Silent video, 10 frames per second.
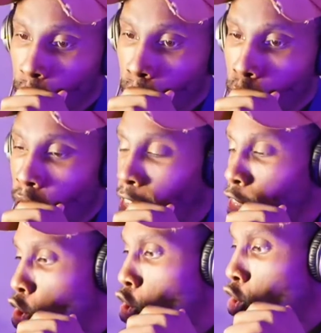your boy
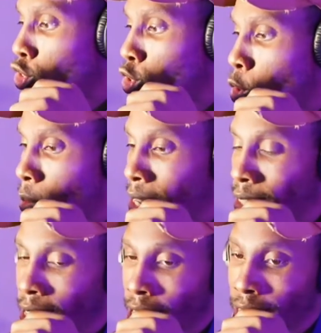Laws
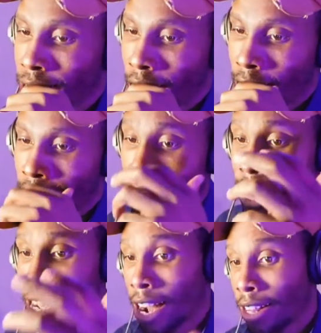OSS
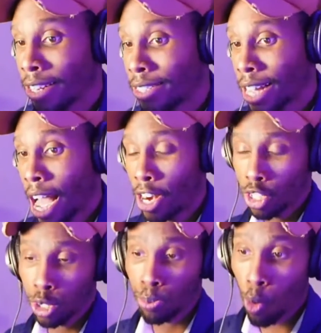980, Other Side
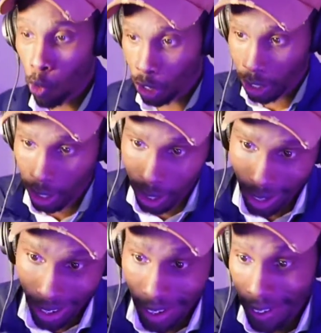of Sports.
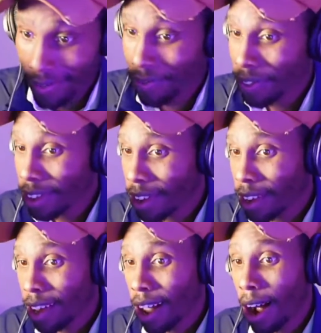
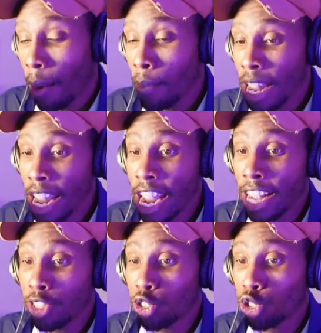I'm in
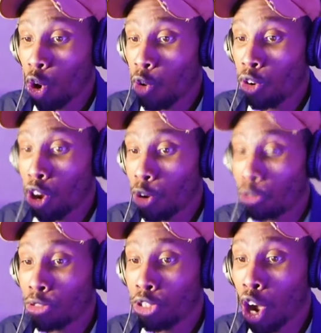here
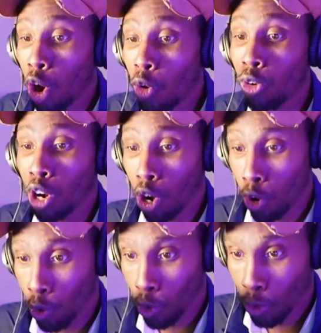solo
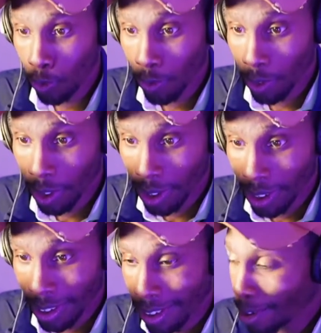dolo.
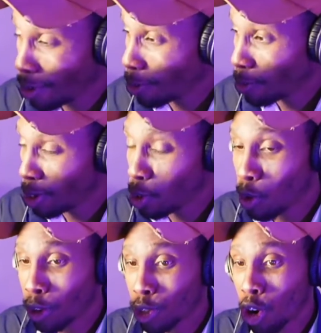We're
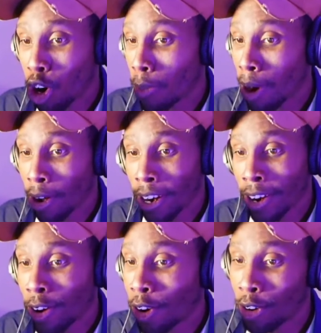going to talk about
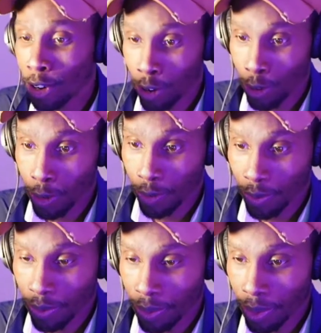it all, though.
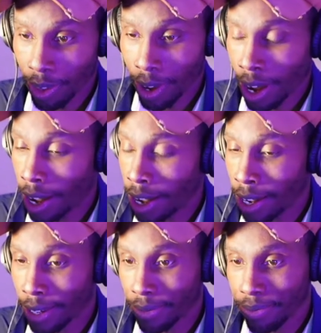
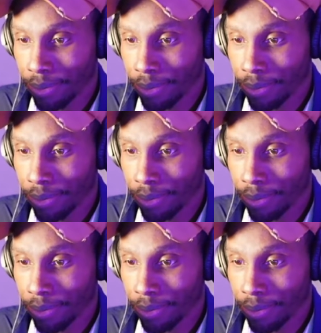Uh,